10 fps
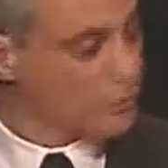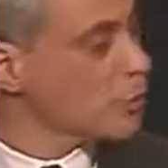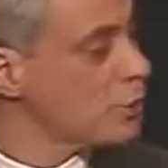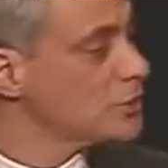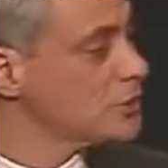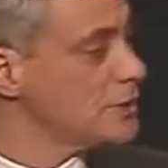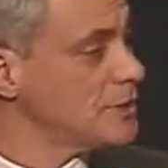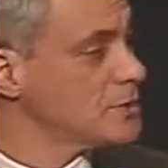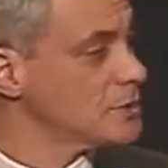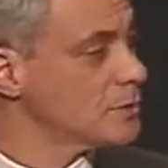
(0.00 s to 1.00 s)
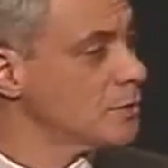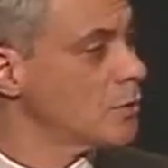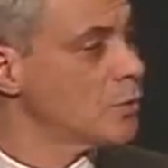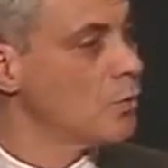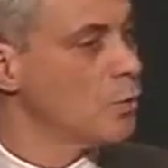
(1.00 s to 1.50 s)
The question is,
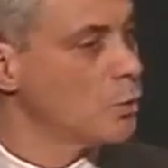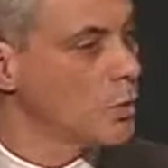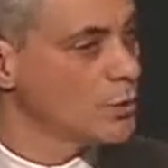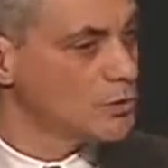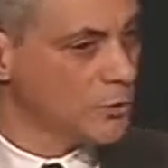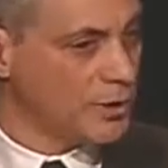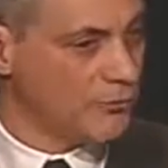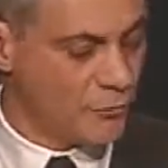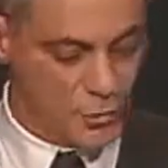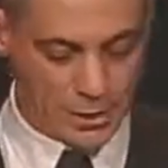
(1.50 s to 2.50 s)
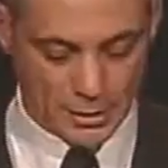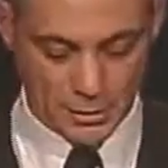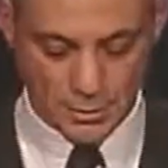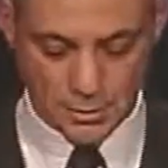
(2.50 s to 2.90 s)
will we train for it?